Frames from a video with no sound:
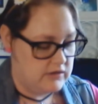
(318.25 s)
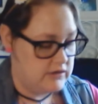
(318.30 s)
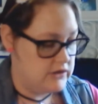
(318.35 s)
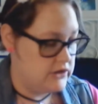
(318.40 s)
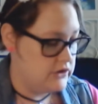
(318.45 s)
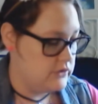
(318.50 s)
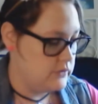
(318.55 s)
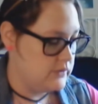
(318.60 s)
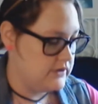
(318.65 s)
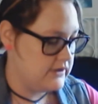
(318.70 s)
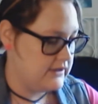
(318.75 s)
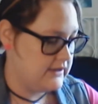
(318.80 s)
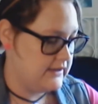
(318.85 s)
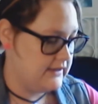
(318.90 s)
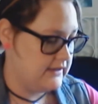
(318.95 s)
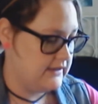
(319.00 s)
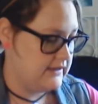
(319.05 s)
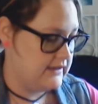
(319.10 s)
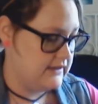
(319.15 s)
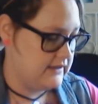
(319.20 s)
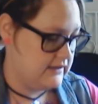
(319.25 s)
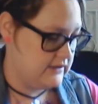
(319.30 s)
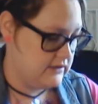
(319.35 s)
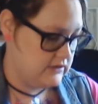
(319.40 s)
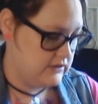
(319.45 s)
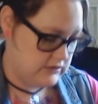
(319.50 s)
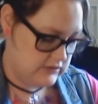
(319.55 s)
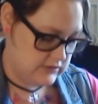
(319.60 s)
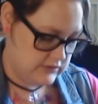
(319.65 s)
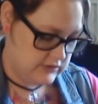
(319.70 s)
you
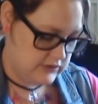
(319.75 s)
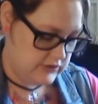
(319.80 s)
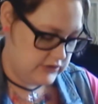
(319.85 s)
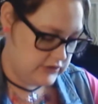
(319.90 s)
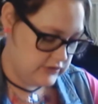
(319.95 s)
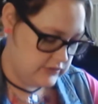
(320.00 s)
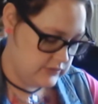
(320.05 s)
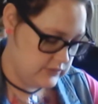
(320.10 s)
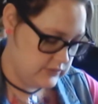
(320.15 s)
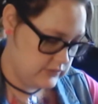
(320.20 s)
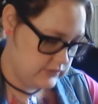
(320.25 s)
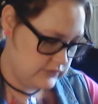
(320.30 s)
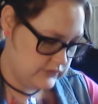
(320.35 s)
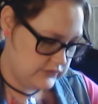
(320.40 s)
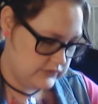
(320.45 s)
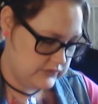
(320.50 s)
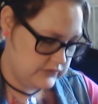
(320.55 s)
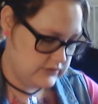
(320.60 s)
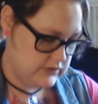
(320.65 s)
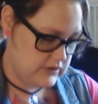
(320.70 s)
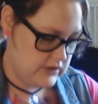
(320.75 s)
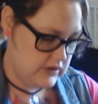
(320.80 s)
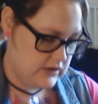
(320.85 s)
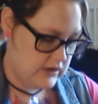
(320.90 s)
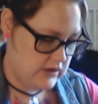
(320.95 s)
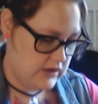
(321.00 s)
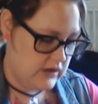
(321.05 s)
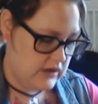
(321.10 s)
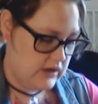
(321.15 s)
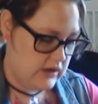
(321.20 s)
can use
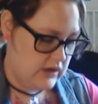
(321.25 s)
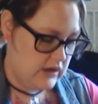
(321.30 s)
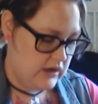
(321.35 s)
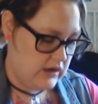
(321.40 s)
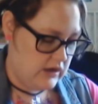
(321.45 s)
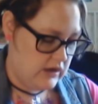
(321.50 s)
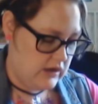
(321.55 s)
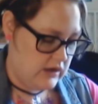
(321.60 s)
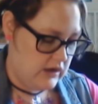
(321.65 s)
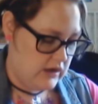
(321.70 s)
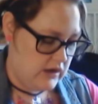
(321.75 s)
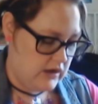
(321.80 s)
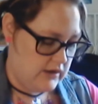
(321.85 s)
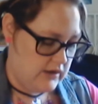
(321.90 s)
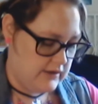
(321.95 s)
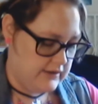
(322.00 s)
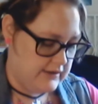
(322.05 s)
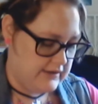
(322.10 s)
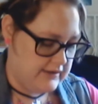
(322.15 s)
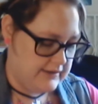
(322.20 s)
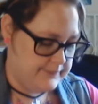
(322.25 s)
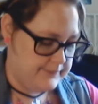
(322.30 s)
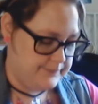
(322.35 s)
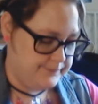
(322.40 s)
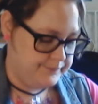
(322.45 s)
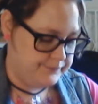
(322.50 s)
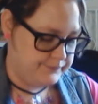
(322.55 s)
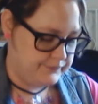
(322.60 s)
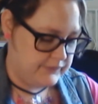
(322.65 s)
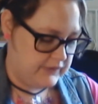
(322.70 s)

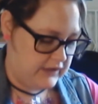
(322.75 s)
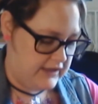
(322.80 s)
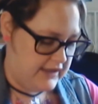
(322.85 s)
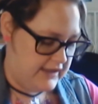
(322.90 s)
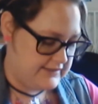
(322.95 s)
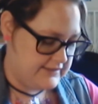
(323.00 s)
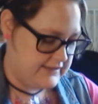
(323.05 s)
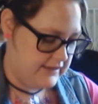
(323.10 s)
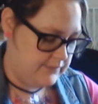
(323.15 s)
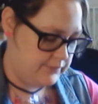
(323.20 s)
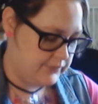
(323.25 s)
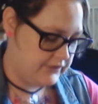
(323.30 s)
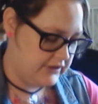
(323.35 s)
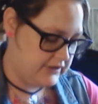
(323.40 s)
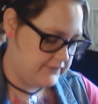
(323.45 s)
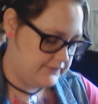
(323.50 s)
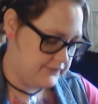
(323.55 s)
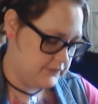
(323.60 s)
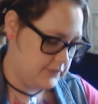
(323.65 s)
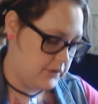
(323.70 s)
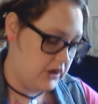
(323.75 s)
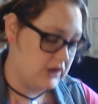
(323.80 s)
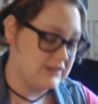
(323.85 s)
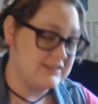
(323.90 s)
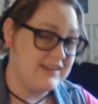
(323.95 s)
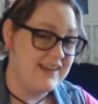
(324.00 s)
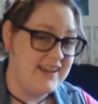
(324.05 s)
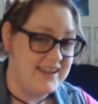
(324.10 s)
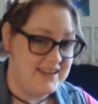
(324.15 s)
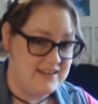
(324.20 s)
a template from
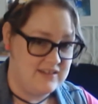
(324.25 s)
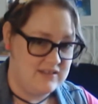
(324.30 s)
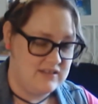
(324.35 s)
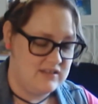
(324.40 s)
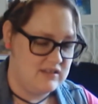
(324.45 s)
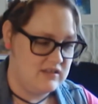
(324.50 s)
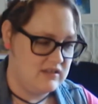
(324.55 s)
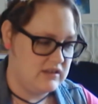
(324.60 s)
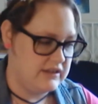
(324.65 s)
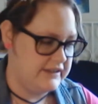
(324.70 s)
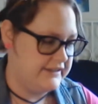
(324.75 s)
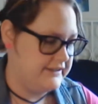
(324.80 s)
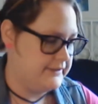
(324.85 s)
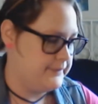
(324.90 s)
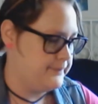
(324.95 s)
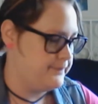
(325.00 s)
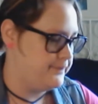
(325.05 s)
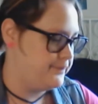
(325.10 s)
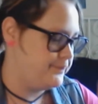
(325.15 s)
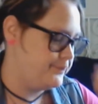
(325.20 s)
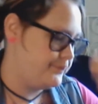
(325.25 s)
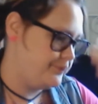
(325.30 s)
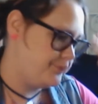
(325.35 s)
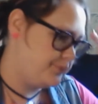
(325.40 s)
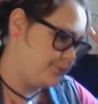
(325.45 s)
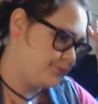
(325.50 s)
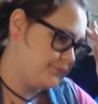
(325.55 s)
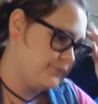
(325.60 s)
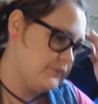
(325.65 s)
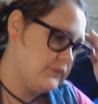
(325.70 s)
online.
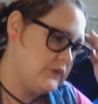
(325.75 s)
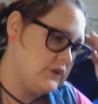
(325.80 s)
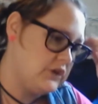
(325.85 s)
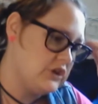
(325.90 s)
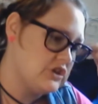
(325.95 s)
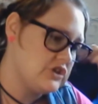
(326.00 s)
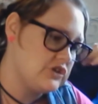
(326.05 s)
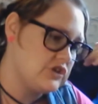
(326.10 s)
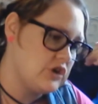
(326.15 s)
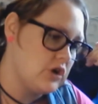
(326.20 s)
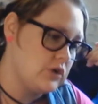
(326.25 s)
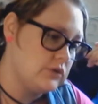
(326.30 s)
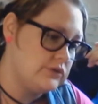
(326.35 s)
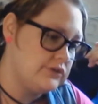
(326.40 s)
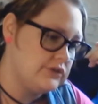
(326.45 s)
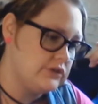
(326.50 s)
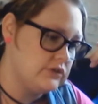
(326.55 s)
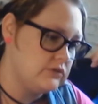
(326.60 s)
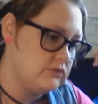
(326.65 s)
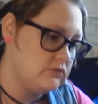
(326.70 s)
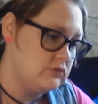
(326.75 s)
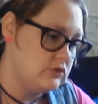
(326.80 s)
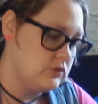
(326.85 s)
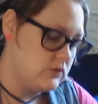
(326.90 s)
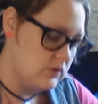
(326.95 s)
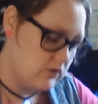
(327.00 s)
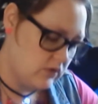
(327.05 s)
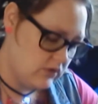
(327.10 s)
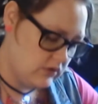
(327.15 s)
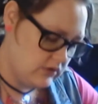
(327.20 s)
You can just go to
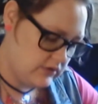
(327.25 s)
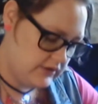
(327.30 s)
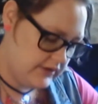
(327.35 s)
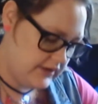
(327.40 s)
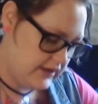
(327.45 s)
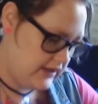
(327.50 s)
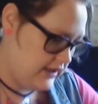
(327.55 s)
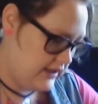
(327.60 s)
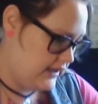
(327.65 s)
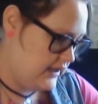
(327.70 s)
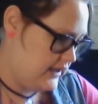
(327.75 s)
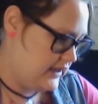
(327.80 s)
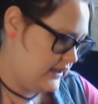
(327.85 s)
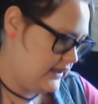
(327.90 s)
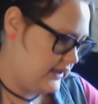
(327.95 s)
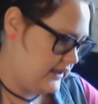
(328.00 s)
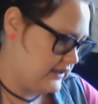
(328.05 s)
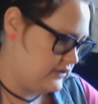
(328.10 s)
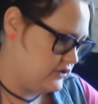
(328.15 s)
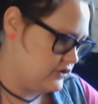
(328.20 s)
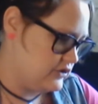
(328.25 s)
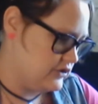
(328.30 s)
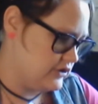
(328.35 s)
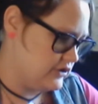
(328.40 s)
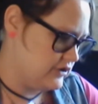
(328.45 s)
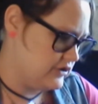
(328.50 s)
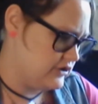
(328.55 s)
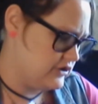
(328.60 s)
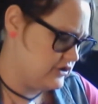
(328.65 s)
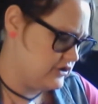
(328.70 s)
Google and
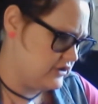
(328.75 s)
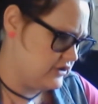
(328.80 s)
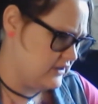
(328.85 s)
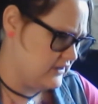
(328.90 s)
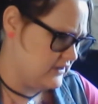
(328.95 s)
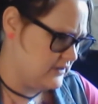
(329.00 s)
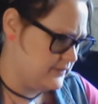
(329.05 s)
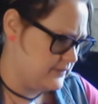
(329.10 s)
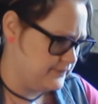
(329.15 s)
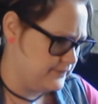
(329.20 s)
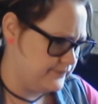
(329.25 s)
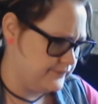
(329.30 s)
search, I